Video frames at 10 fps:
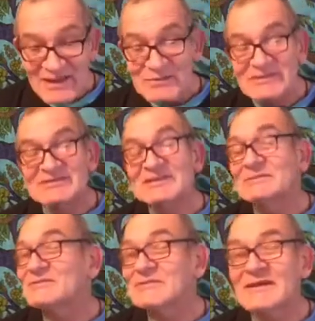which
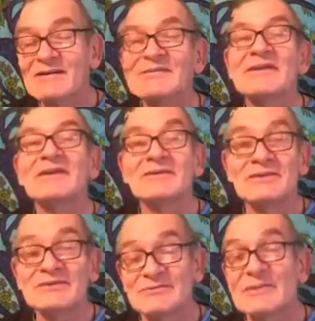seems very, very
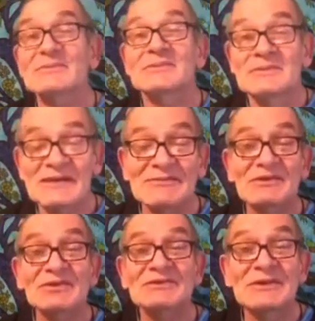rude of me, but I'm going to have a
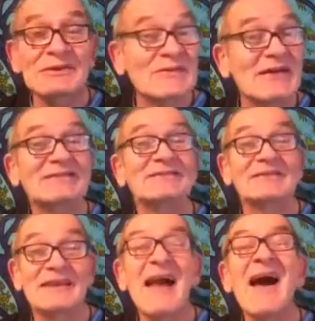good go at that
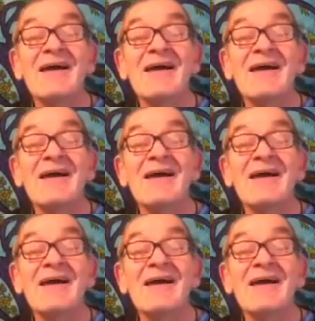today,